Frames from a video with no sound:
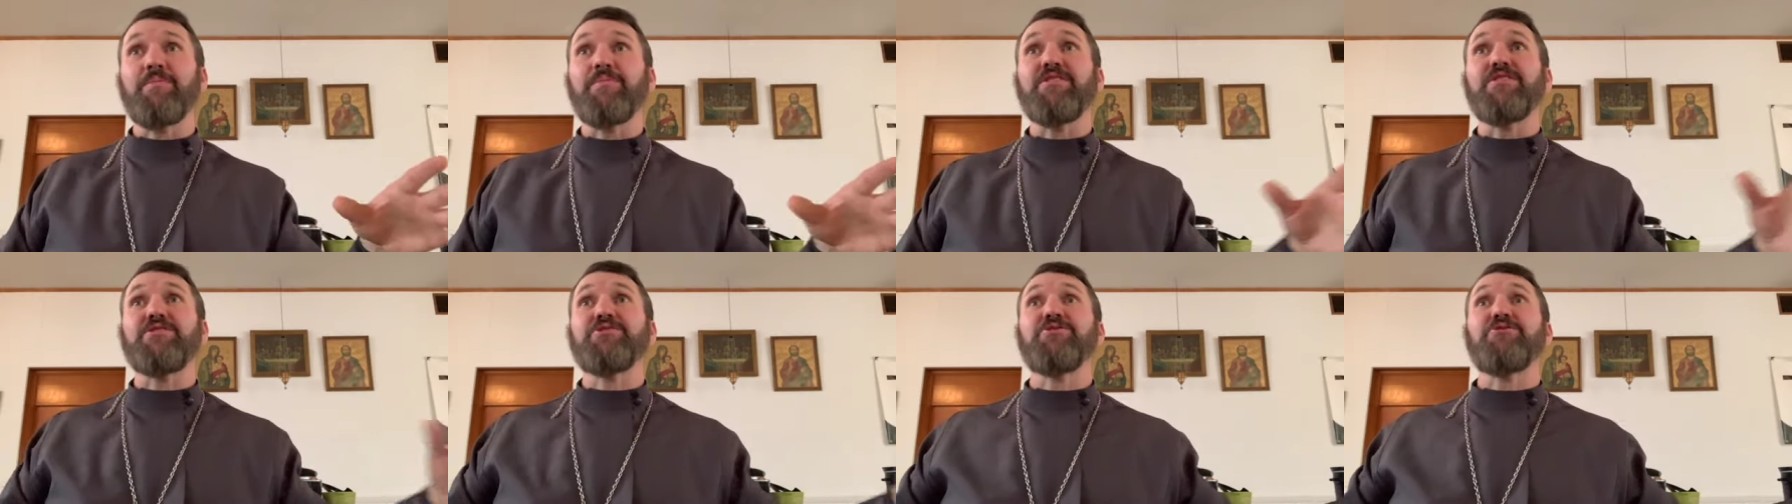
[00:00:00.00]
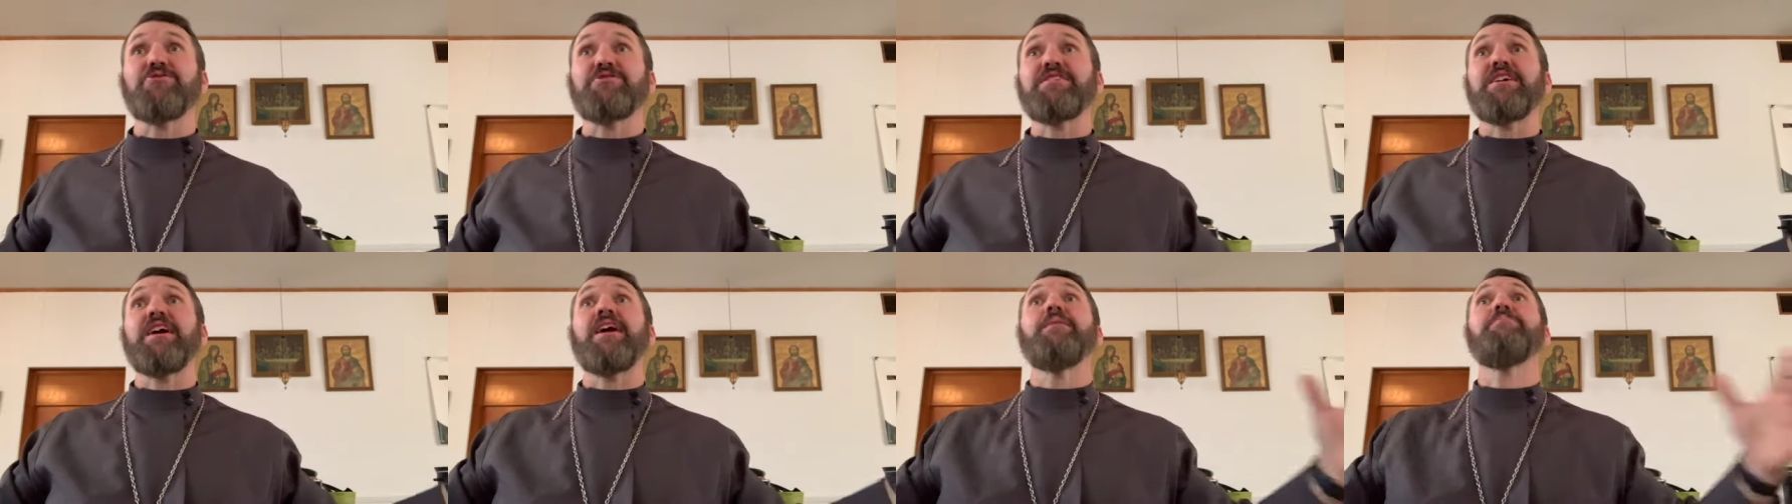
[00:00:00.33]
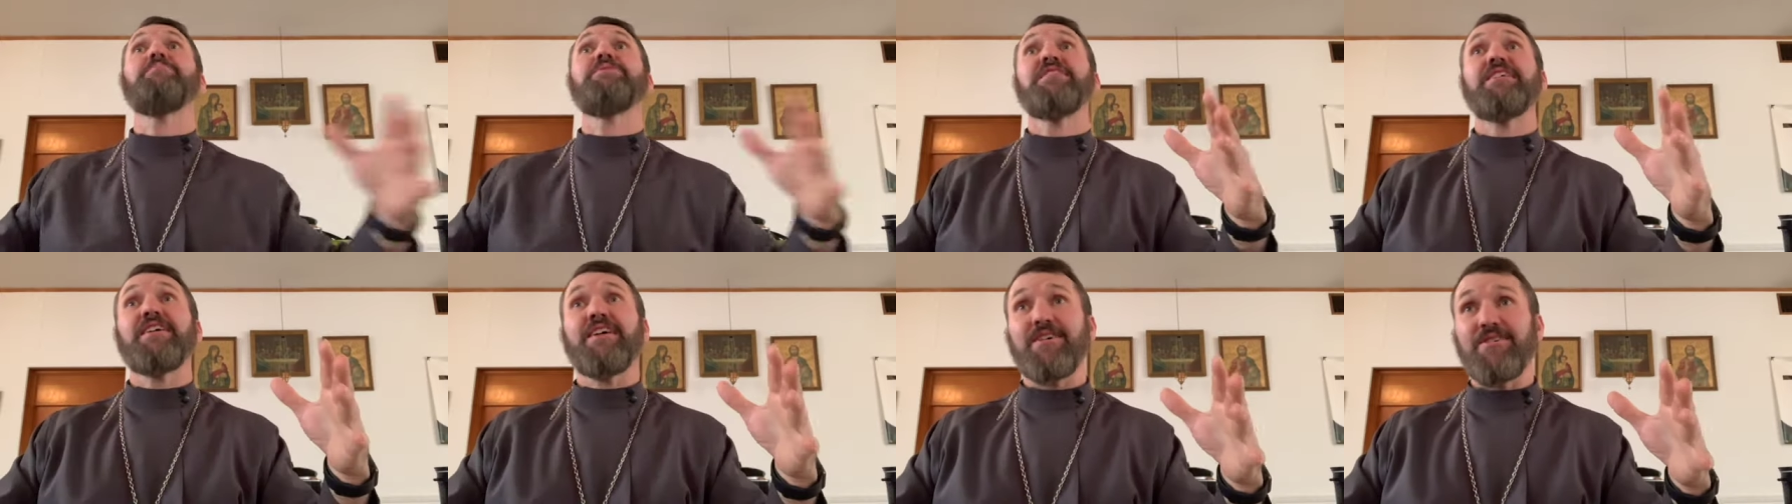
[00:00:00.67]
And the church came
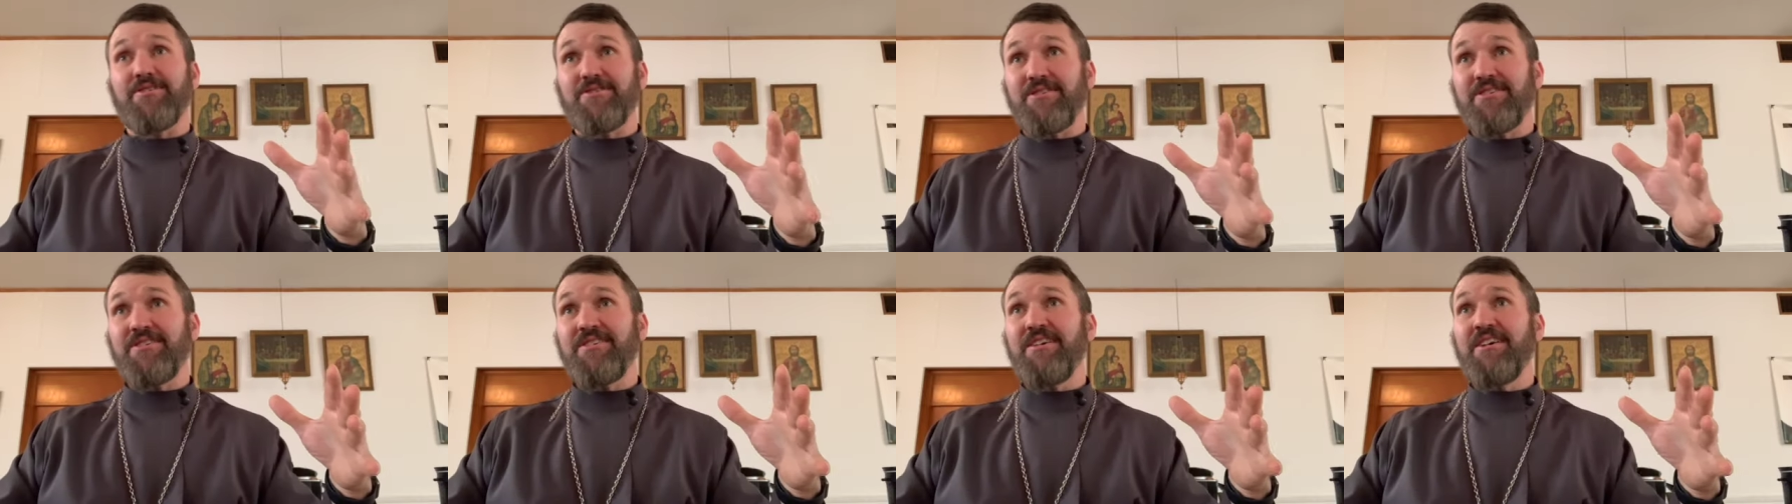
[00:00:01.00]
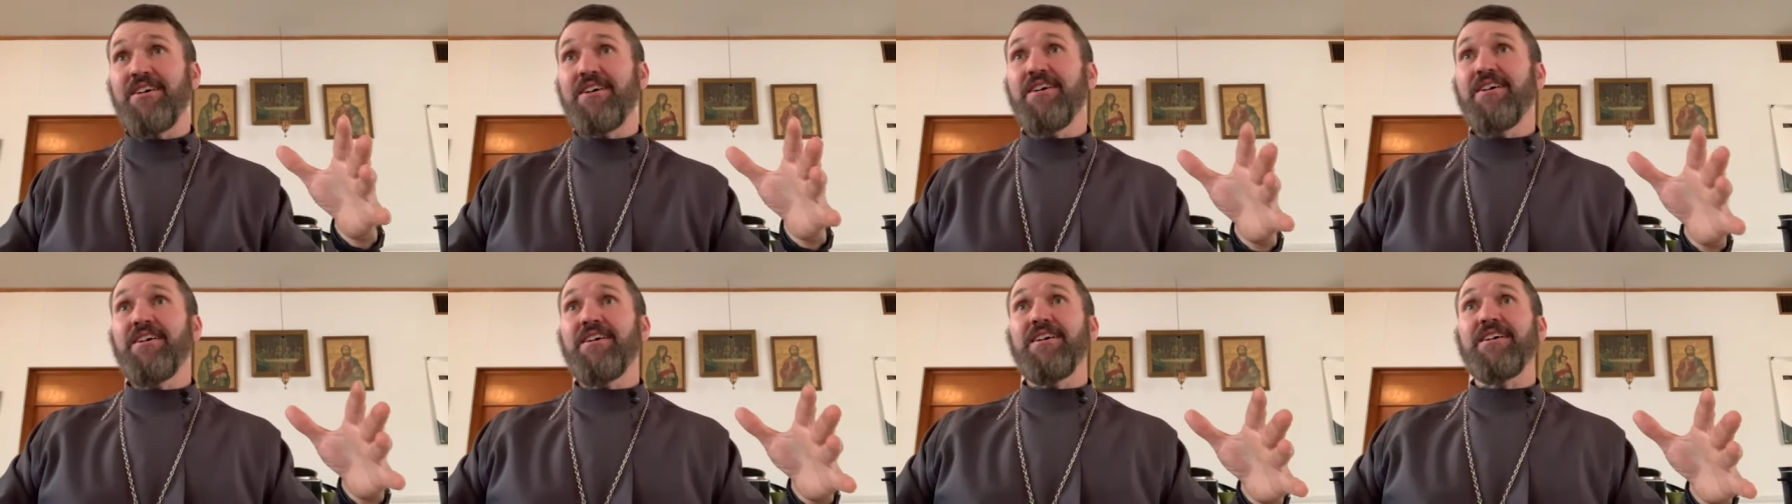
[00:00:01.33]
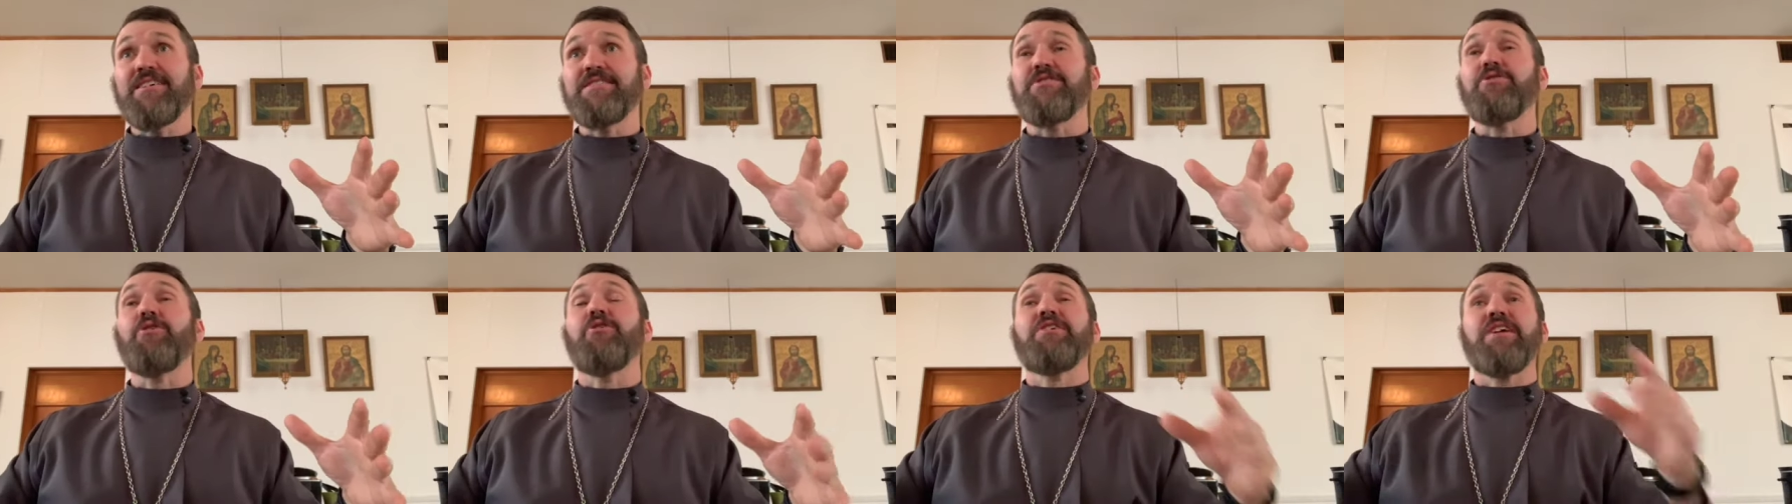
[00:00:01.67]
together
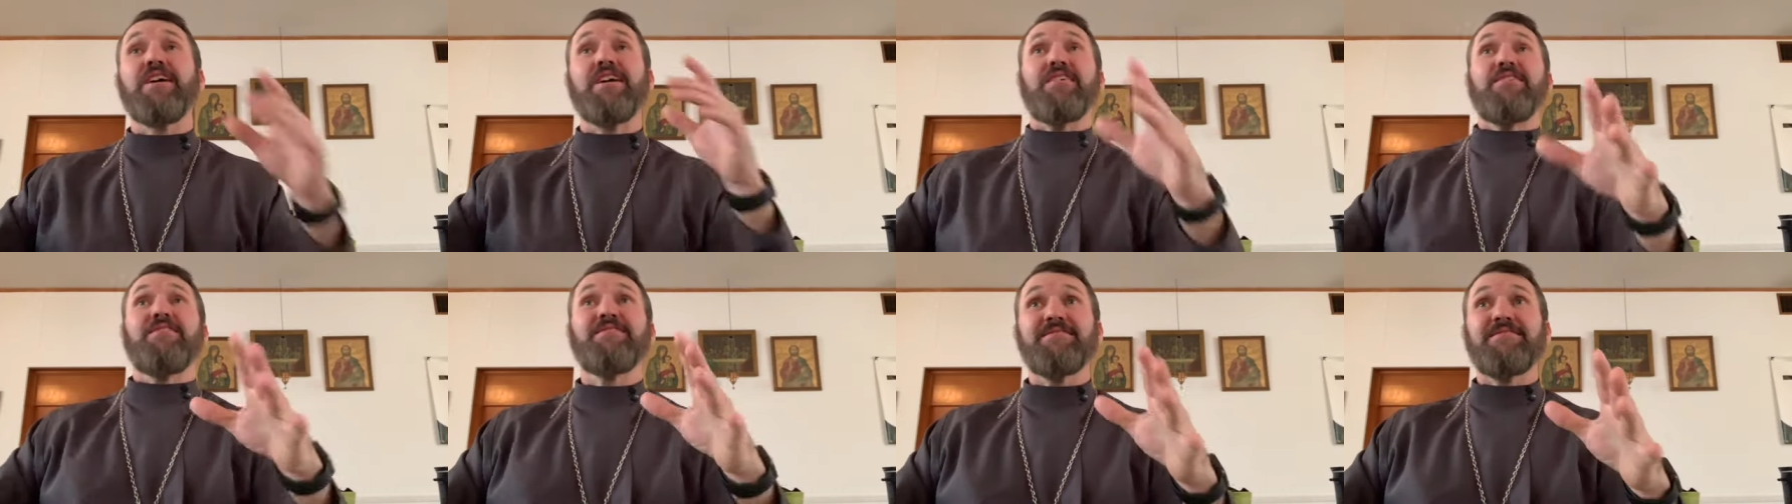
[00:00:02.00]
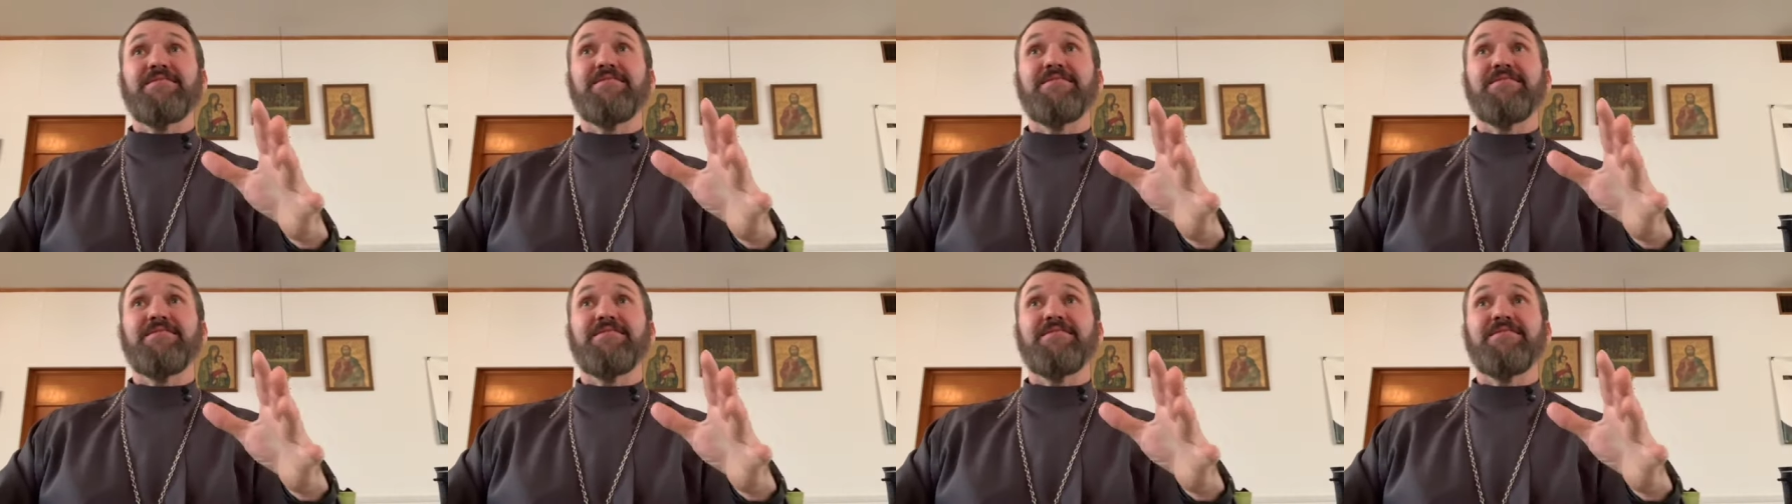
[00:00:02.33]
and said, okay,